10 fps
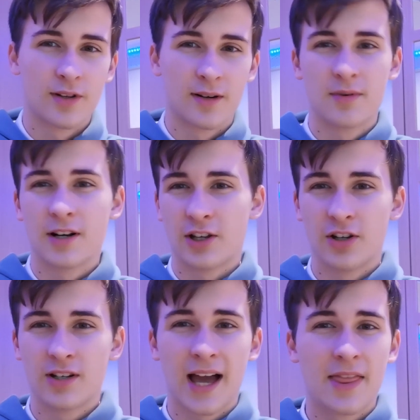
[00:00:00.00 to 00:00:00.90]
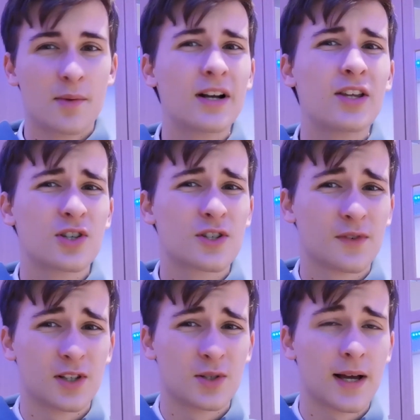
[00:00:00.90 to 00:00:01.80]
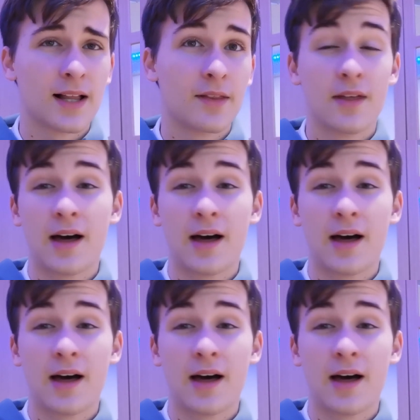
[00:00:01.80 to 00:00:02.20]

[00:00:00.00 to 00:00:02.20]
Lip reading: They're pretty good, and they're pretty useful as well.